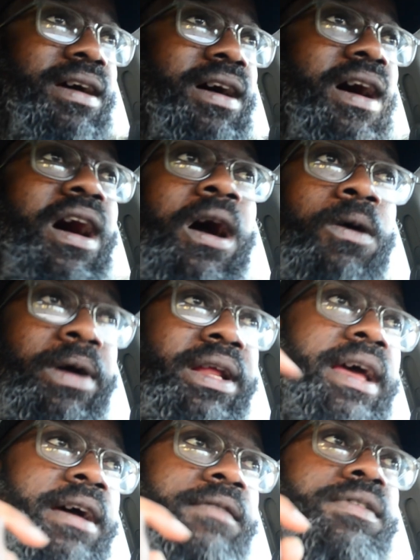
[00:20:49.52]
I already
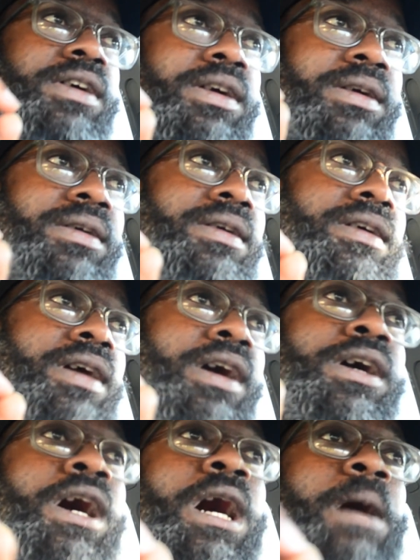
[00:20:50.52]
have
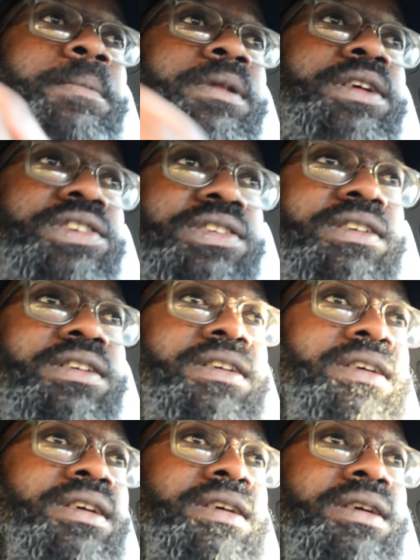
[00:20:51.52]
accomplished
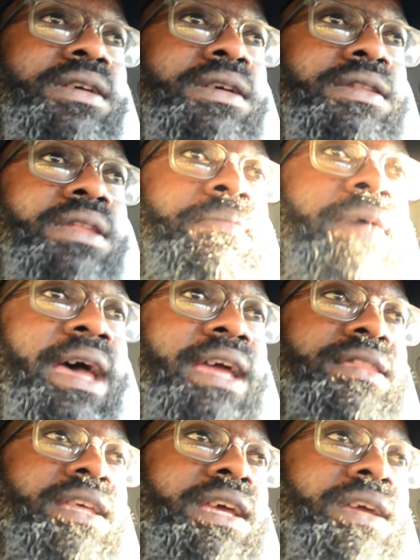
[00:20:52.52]
the
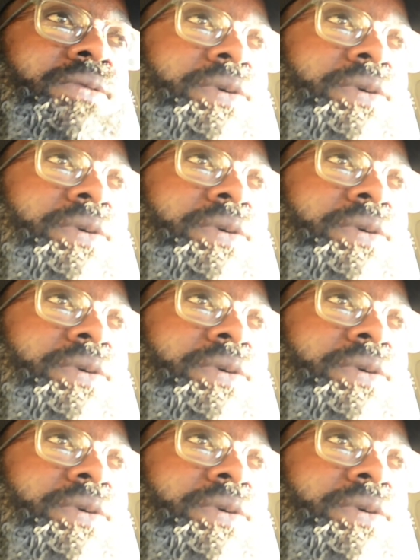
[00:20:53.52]
main thing,